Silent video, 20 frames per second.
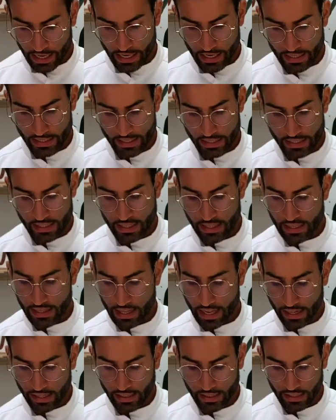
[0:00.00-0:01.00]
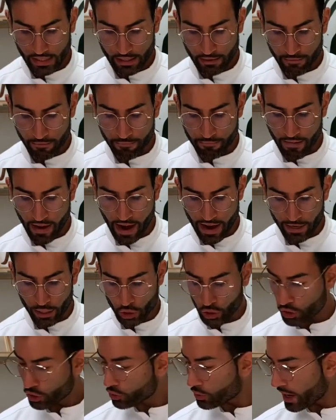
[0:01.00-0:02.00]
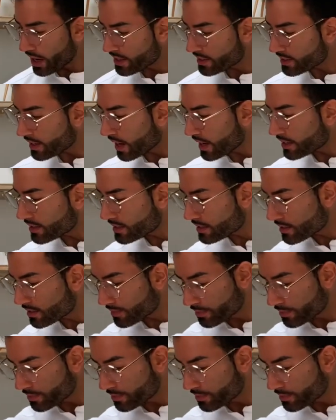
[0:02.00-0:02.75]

slightly finer grind size